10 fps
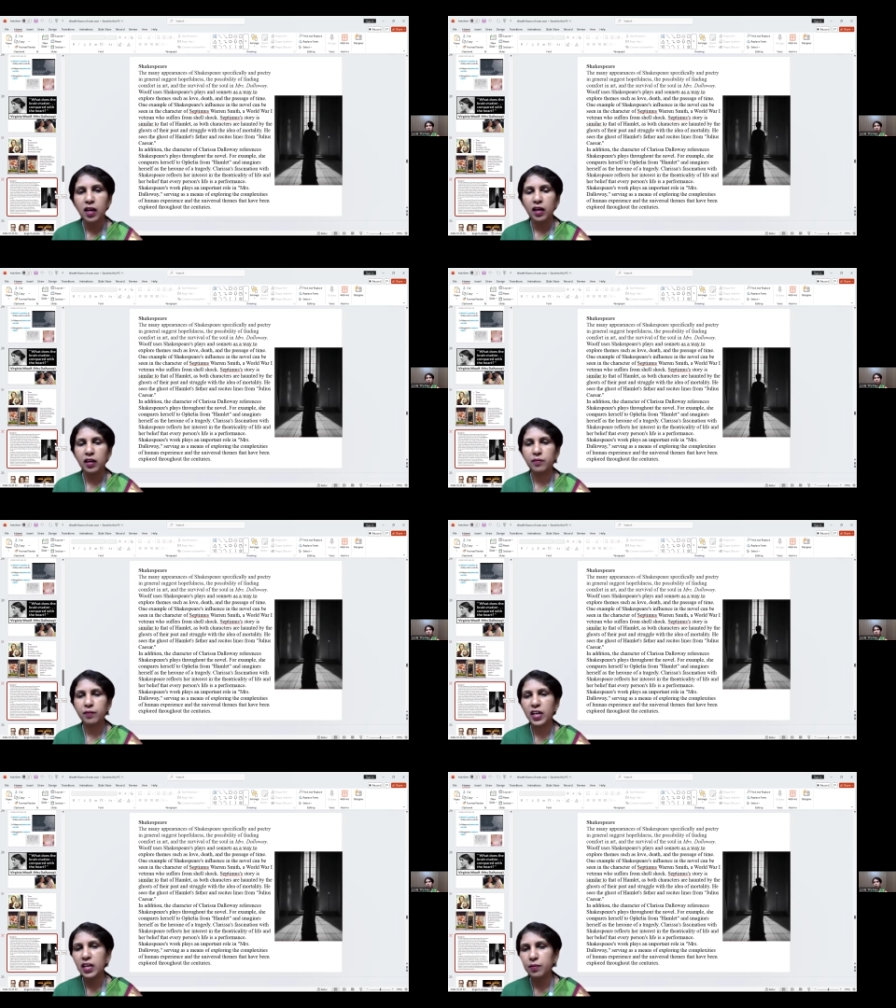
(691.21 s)

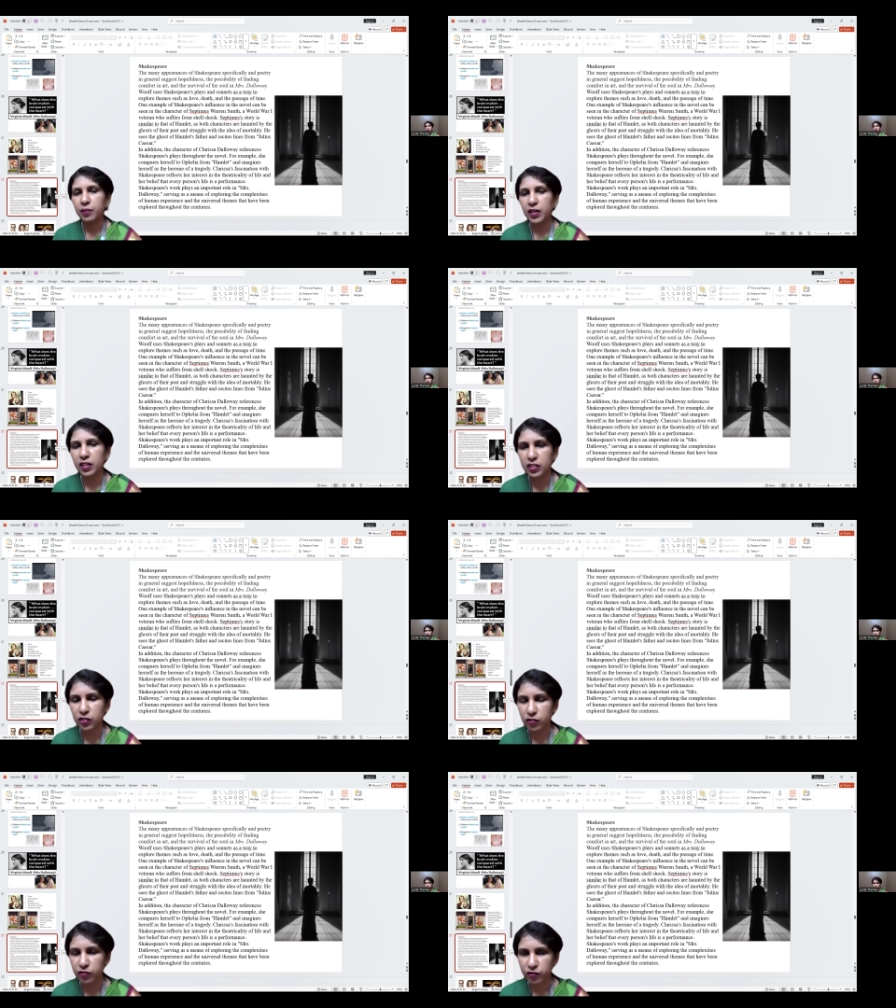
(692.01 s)
Many
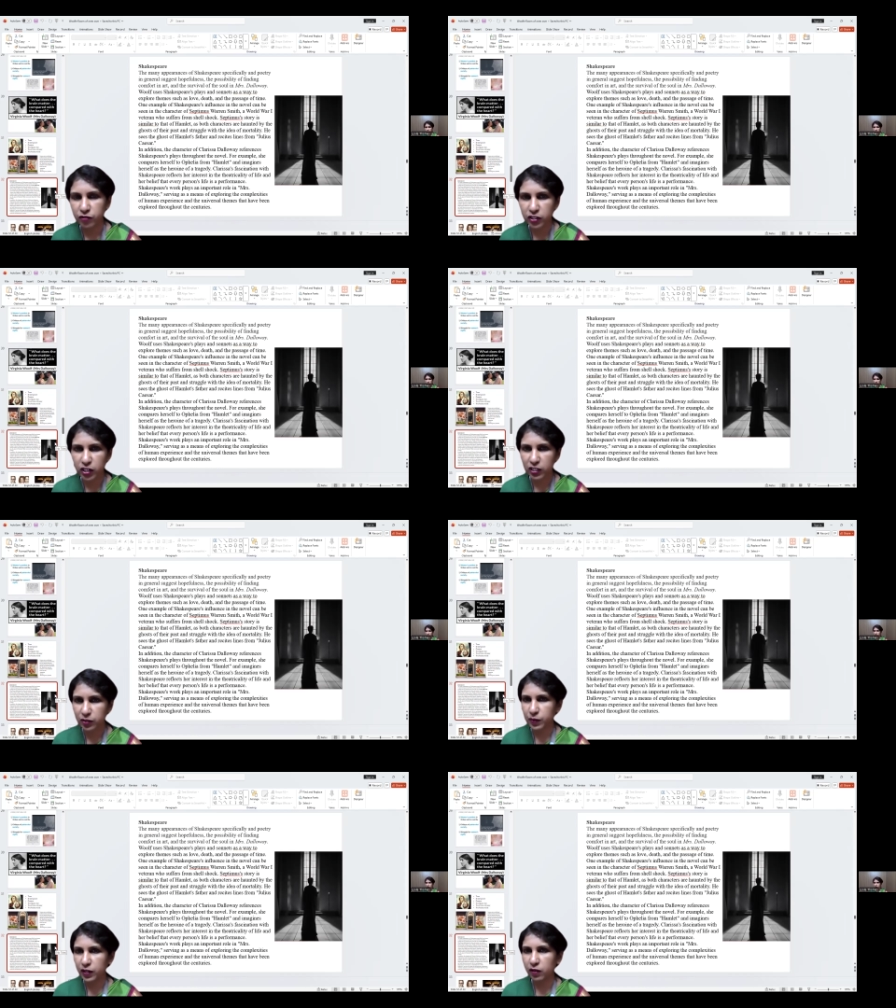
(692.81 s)
appearances of
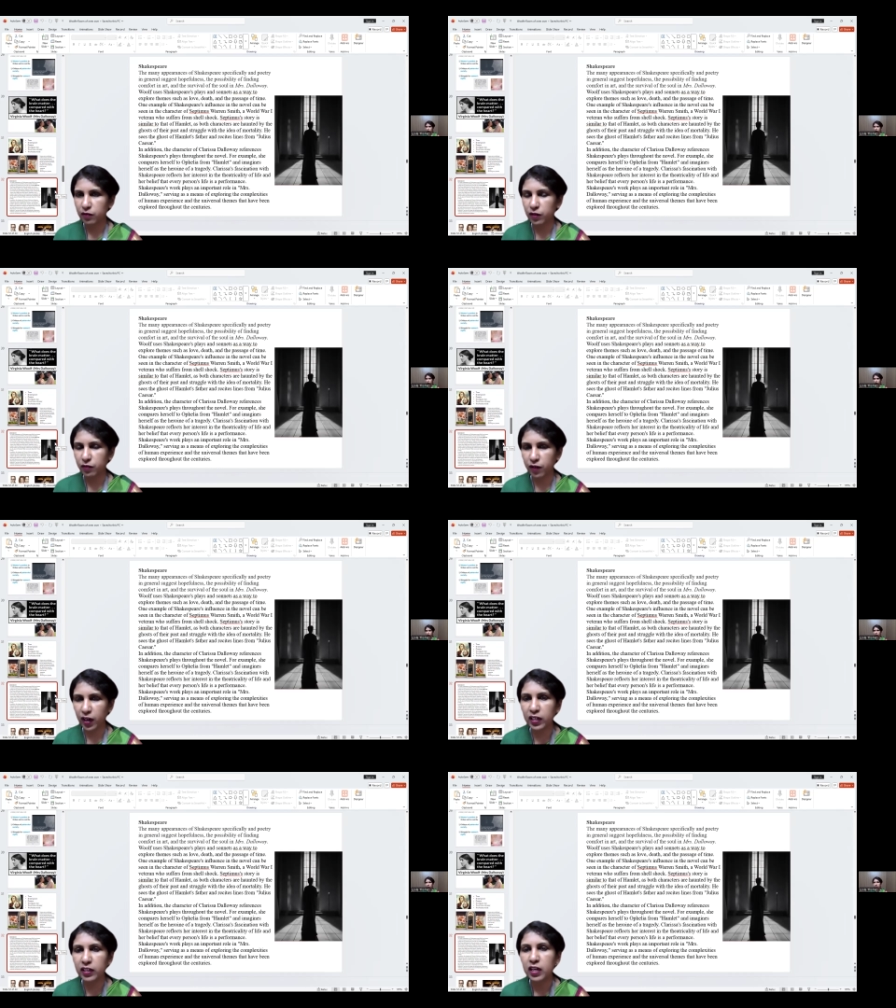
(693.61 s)
Shakespeare we
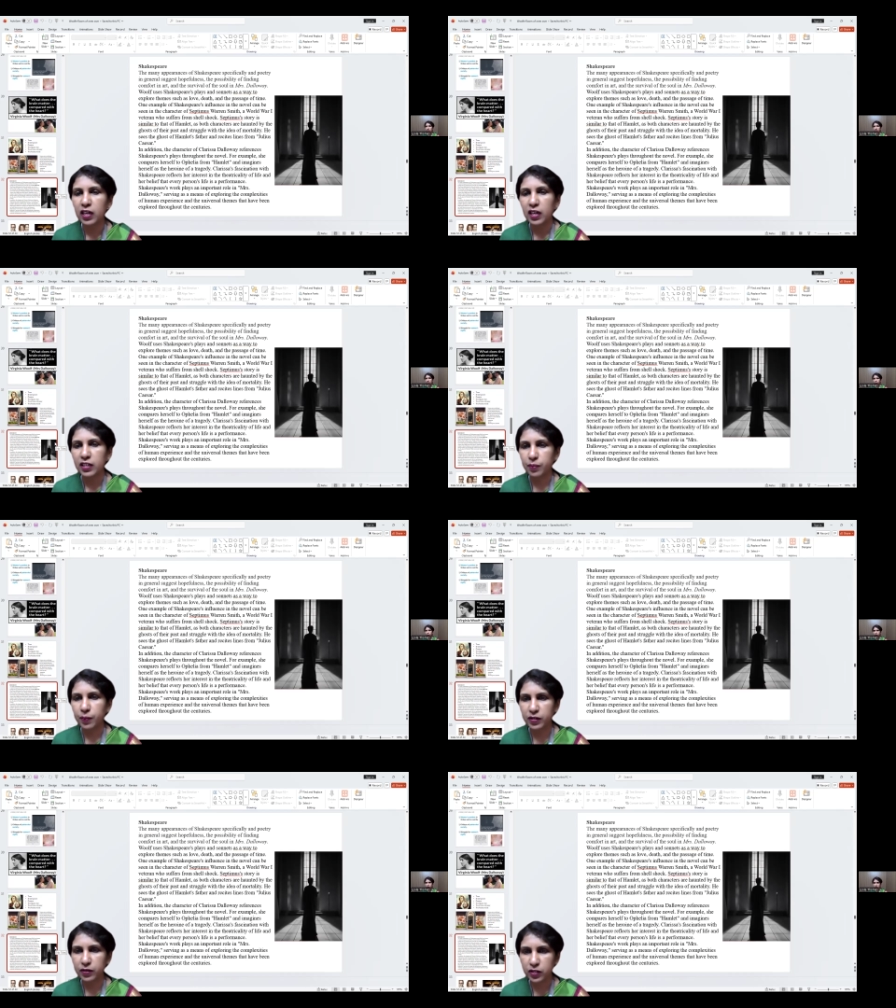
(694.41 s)
find,
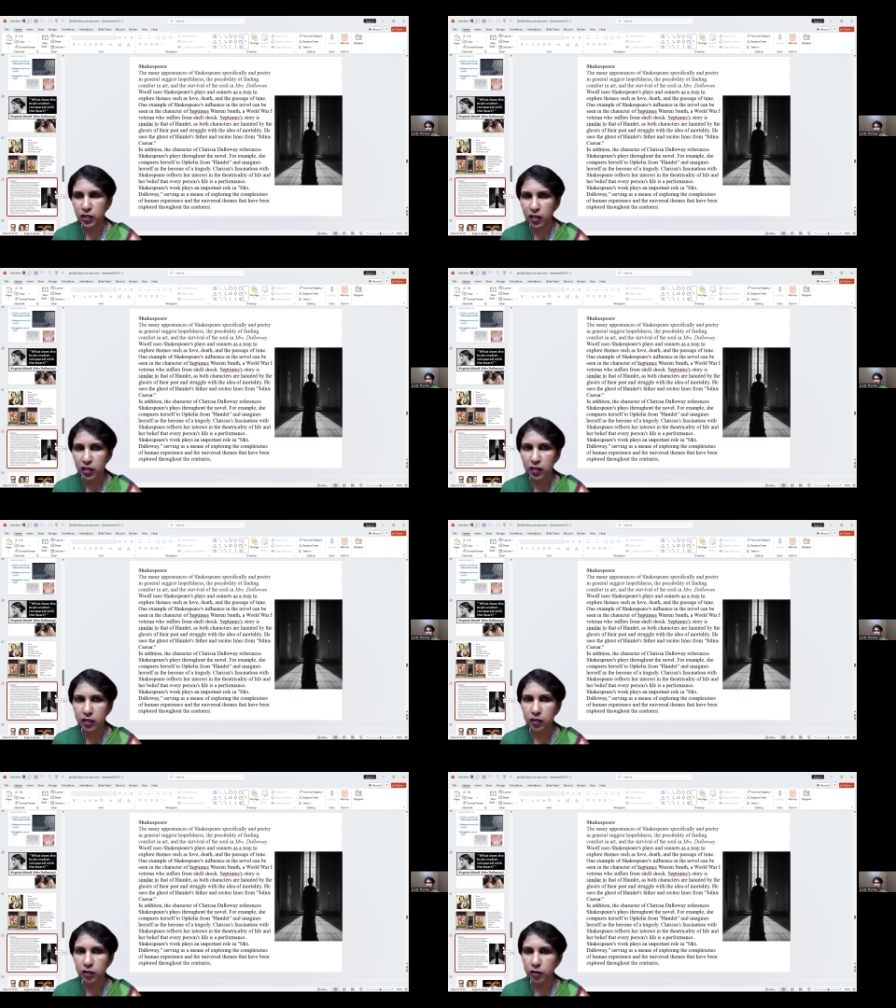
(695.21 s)

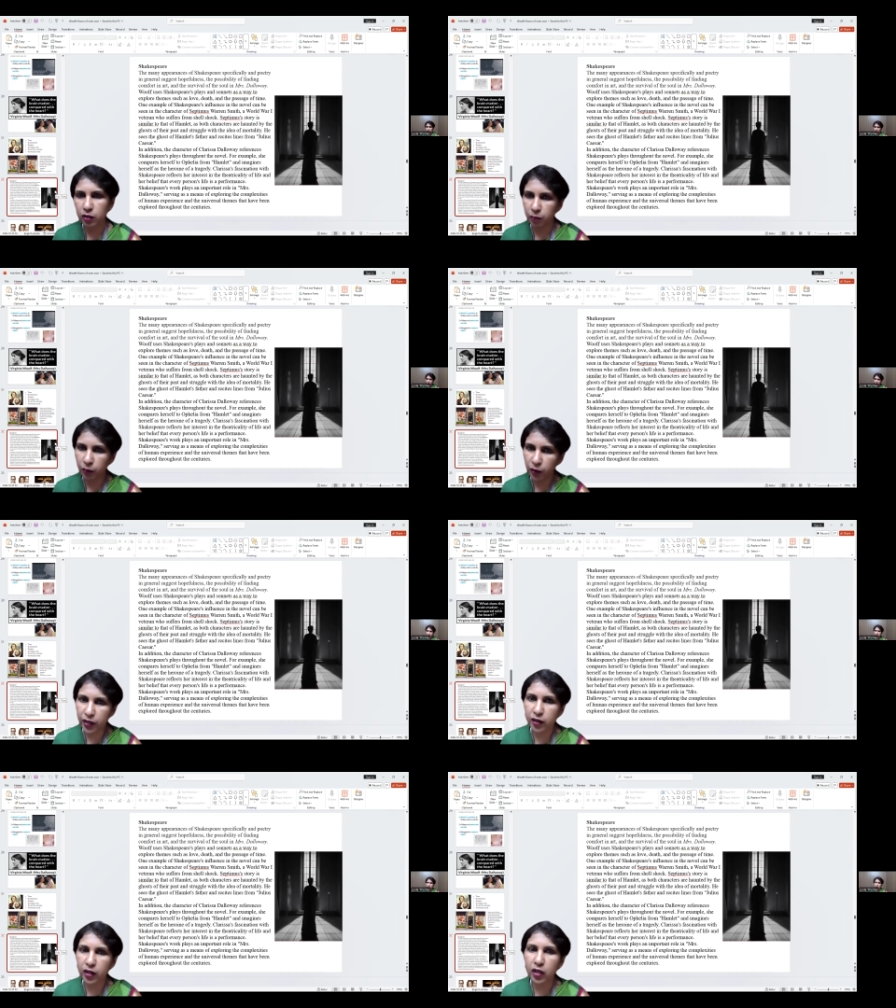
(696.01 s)
especially in
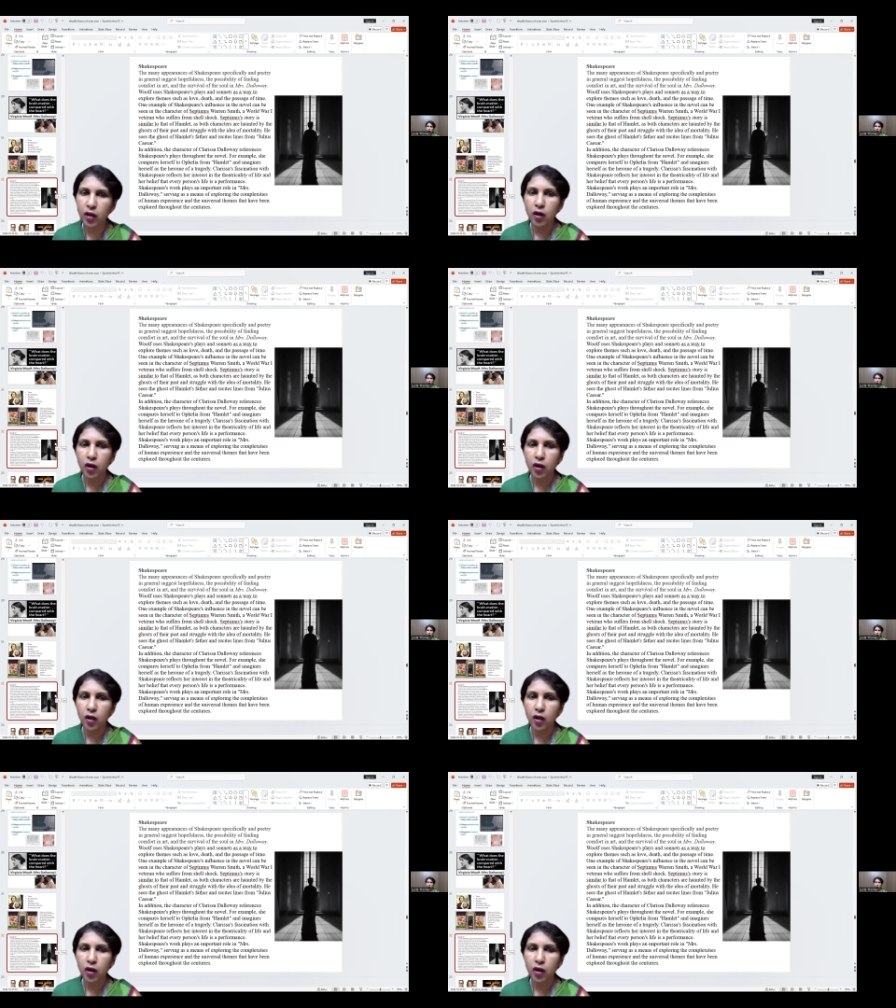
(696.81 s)
poetry.